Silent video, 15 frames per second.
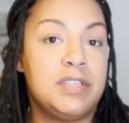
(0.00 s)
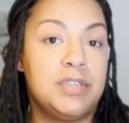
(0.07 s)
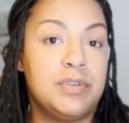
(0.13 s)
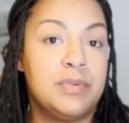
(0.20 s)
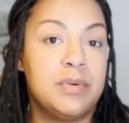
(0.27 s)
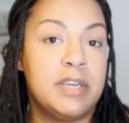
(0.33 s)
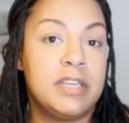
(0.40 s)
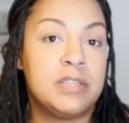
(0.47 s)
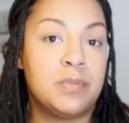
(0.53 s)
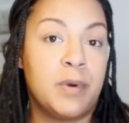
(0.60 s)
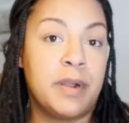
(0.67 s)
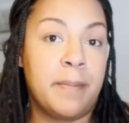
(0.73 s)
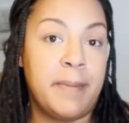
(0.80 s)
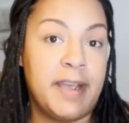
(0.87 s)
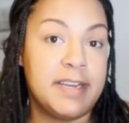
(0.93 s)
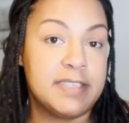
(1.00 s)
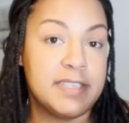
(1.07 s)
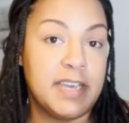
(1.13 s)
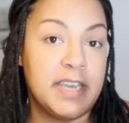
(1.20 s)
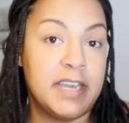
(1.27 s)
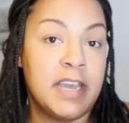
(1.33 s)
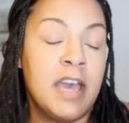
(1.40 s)
to is what I'm
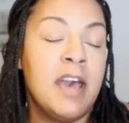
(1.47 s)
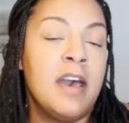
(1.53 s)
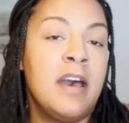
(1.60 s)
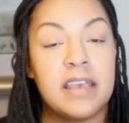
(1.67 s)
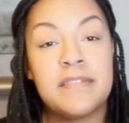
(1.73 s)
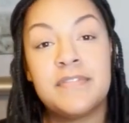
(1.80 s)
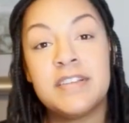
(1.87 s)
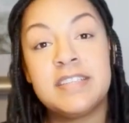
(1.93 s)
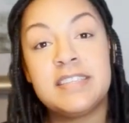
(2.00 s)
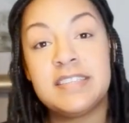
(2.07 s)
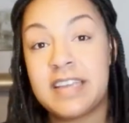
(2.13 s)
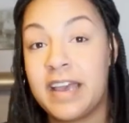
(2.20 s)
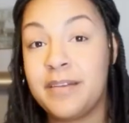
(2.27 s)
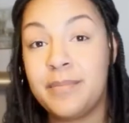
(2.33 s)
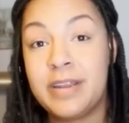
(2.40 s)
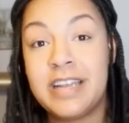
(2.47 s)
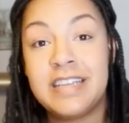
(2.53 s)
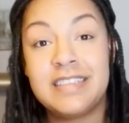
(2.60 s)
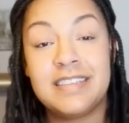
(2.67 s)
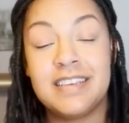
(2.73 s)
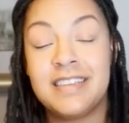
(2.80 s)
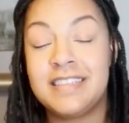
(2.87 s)
asking. If it's 10
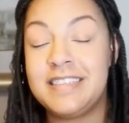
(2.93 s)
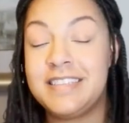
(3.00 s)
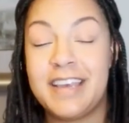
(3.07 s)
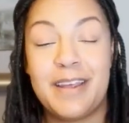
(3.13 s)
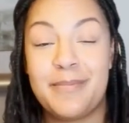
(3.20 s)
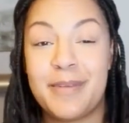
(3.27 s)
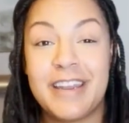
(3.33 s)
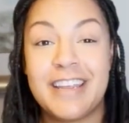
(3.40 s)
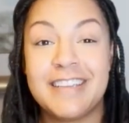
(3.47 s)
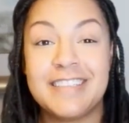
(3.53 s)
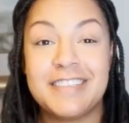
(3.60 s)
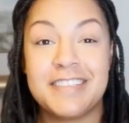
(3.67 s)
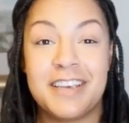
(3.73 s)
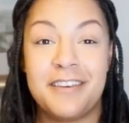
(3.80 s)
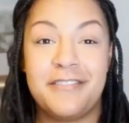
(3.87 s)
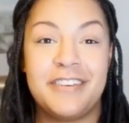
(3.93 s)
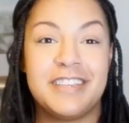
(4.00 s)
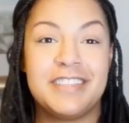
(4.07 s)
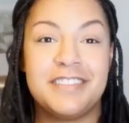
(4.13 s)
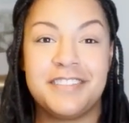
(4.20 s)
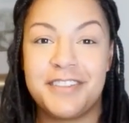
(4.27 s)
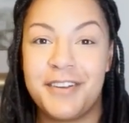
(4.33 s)
minutes, it's 10 minutes. If
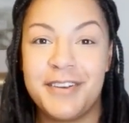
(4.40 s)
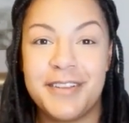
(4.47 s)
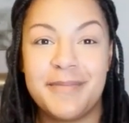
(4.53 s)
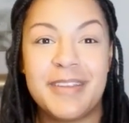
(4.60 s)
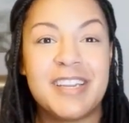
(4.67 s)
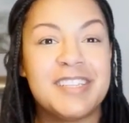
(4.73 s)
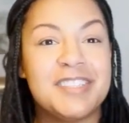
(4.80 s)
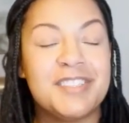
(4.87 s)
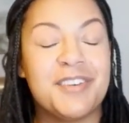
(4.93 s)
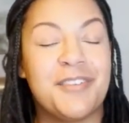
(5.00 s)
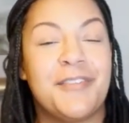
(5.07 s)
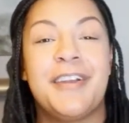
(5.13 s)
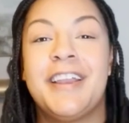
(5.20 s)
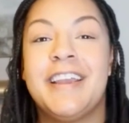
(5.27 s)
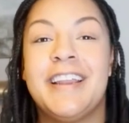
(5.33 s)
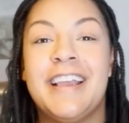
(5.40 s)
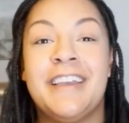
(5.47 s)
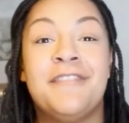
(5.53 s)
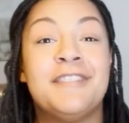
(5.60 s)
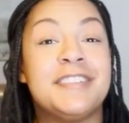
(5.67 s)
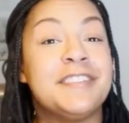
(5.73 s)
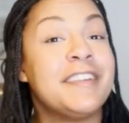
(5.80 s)
it's 30 minutes, great.
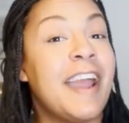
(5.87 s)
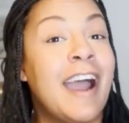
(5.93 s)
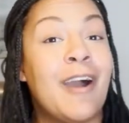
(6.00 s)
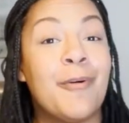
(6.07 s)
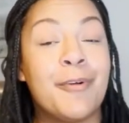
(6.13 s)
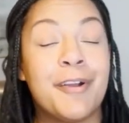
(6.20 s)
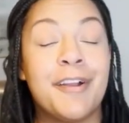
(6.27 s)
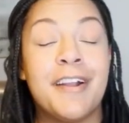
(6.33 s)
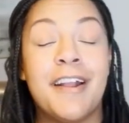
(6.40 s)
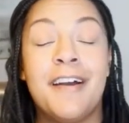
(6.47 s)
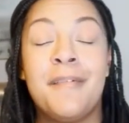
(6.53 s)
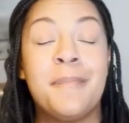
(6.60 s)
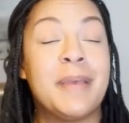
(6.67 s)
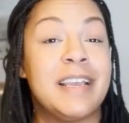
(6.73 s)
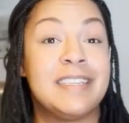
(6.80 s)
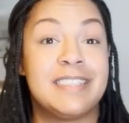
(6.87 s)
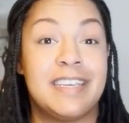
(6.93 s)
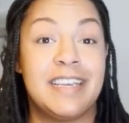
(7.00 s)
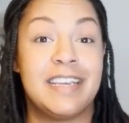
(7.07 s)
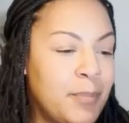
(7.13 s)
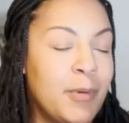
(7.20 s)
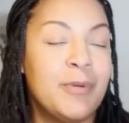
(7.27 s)
If it's an hour,
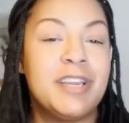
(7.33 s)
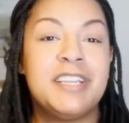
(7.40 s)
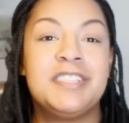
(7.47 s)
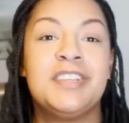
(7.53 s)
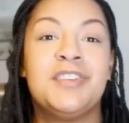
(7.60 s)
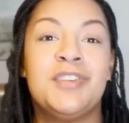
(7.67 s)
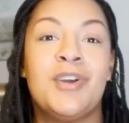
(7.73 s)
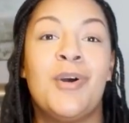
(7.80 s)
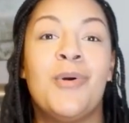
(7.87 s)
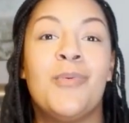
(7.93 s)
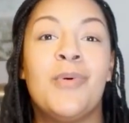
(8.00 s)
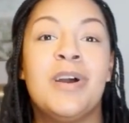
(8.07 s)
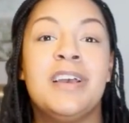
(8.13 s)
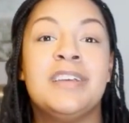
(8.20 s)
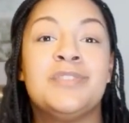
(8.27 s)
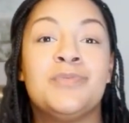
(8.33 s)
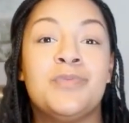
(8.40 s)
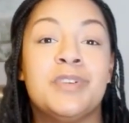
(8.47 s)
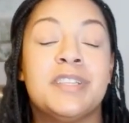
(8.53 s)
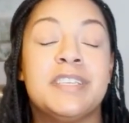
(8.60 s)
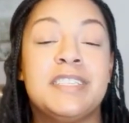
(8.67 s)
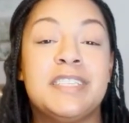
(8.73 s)
amazing. But we need to know what is
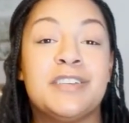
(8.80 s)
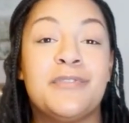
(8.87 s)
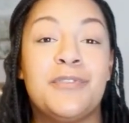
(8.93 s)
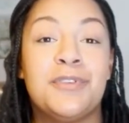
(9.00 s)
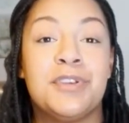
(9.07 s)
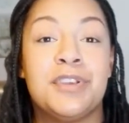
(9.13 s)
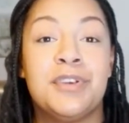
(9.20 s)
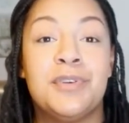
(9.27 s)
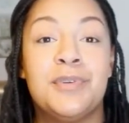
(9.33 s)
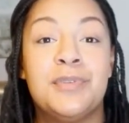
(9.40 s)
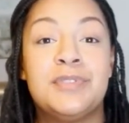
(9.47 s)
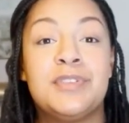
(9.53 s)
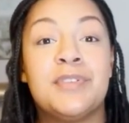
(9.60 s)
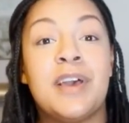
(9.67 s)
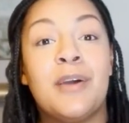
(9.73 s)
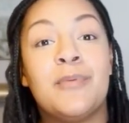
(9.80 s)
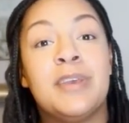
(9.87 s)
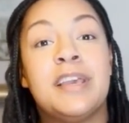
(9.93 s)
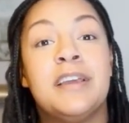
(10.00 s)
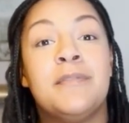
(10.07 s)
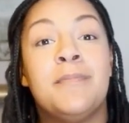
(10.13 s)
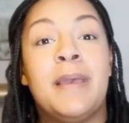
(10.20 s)
realistic for you so that we
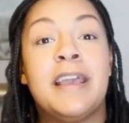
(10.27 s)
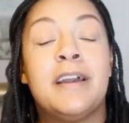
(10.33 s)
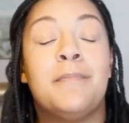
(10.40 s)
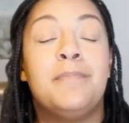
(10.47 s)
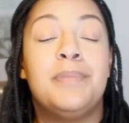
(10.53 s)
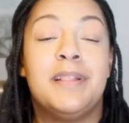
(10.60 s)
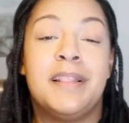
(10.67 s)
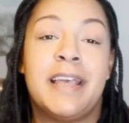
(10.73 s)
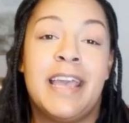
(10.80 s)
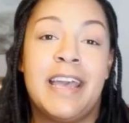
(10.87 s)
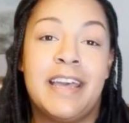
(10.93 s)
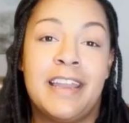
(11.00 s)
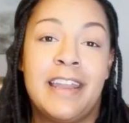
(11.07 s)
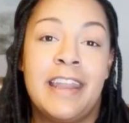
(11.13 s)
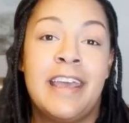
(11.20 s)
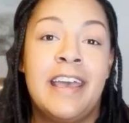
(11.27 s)
can make a plan